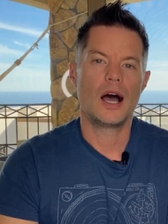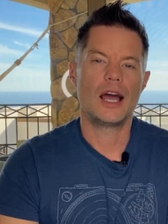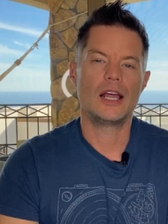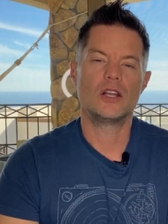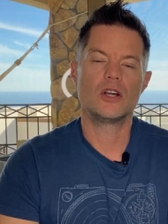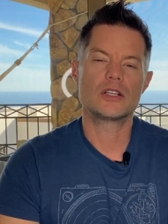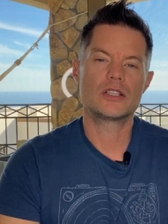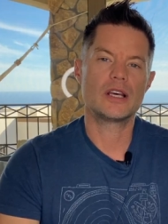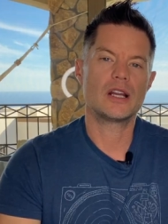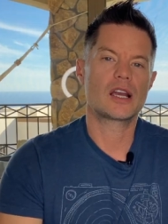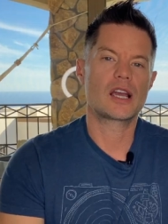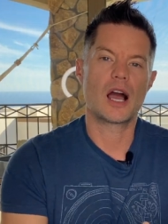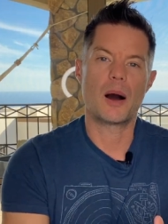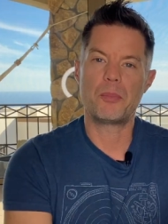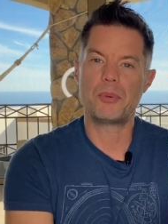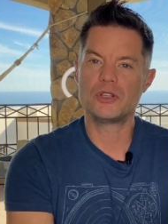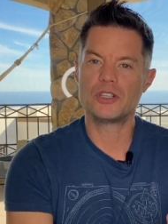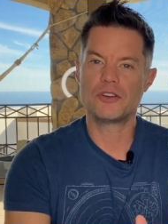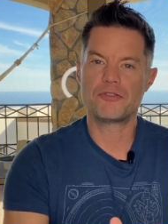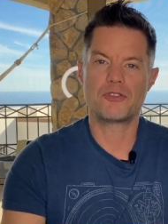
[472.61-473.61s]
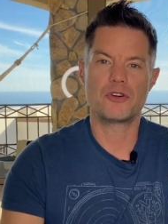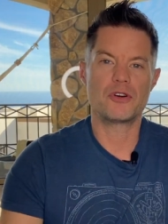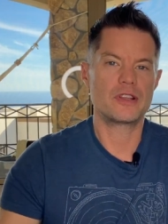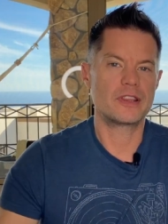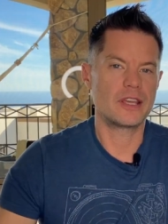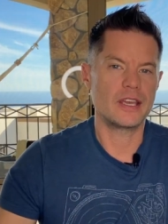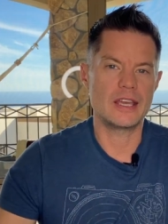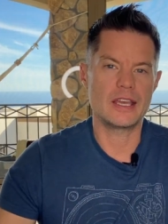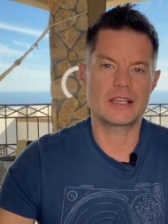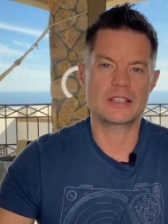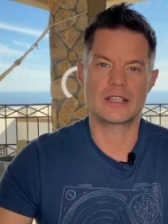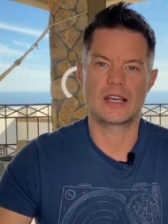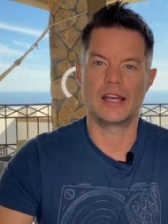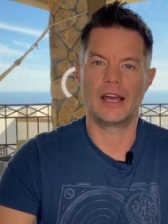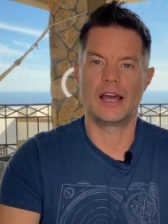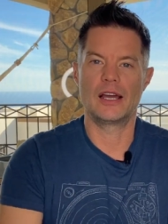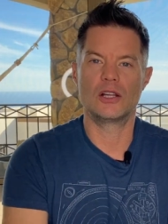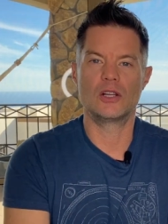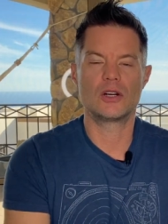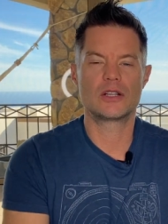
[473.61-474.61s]
I looked at a couple different things.
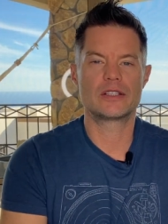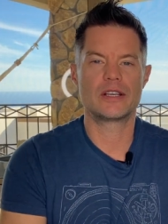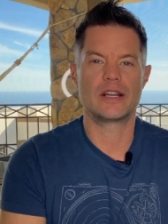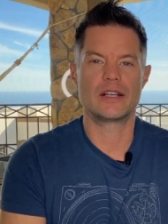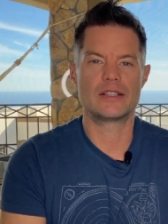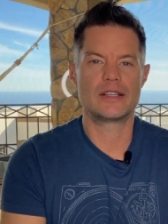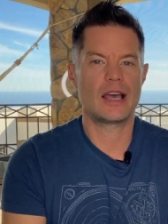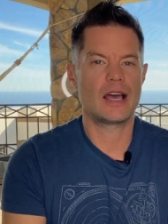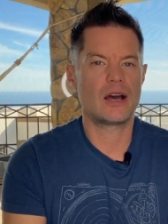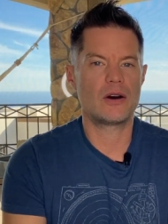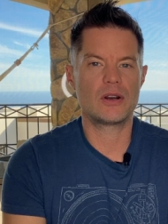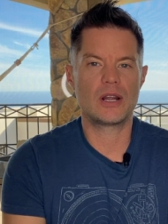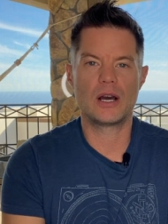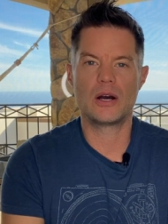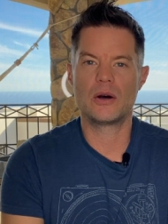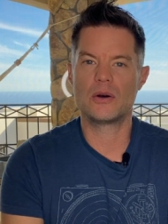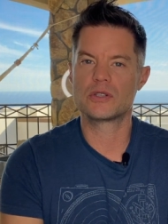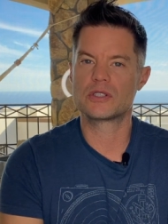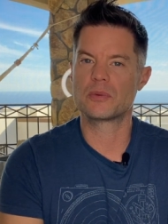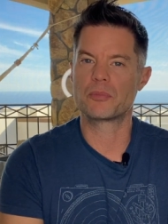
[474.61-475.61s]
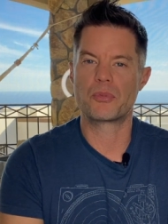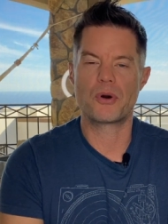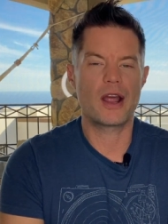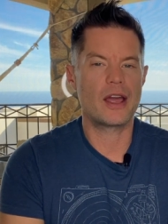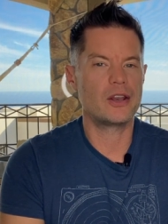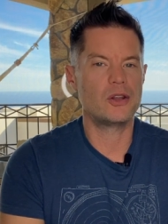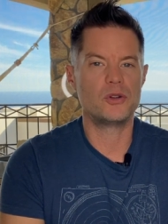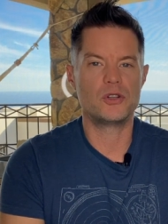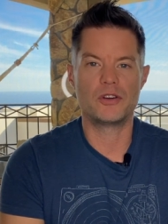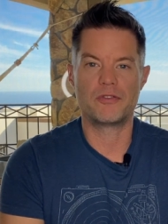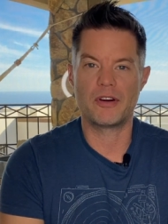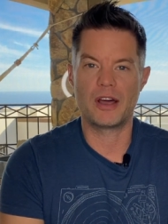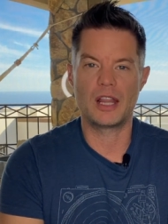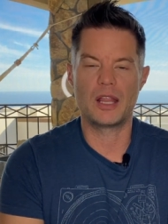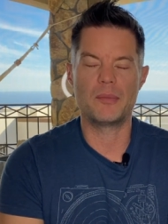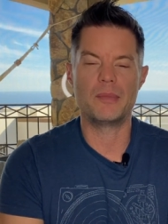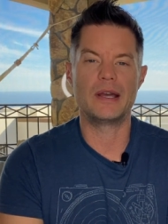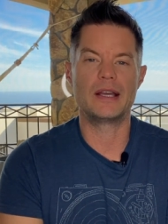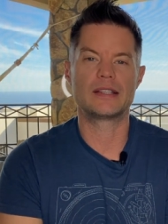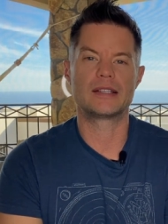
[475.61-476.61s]
I looked at a townhouse, a brand new
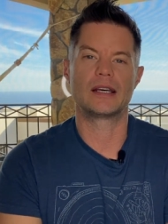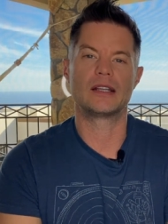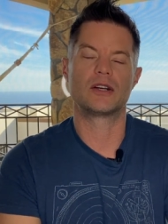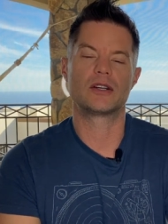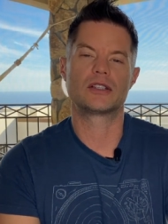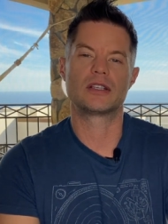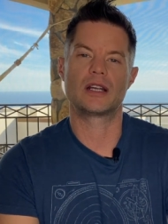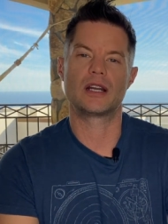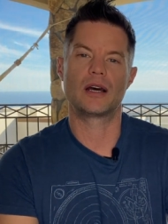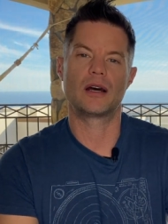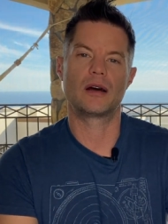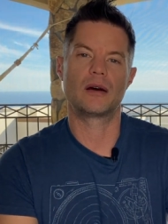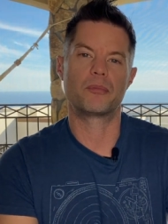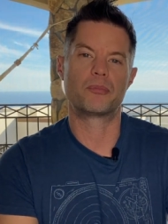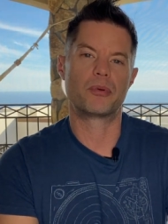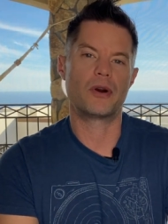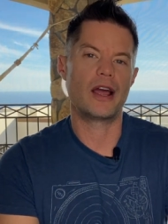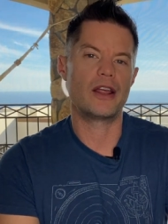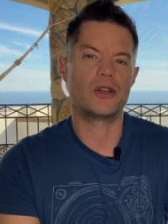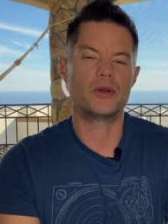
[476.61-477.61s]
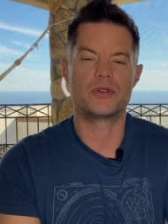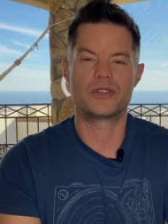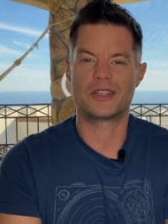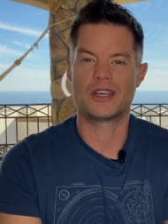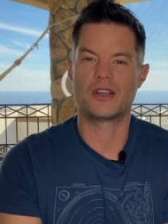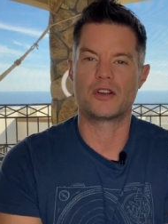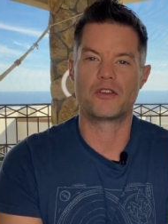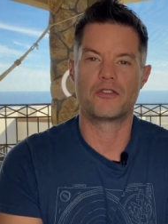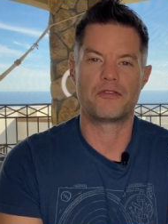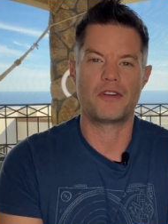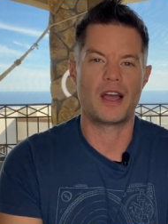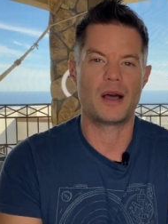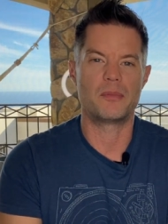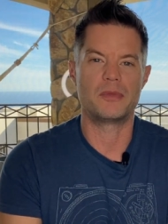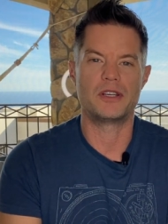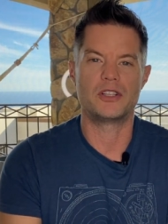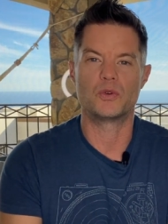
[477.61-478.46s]
development. I looked at a brand new single family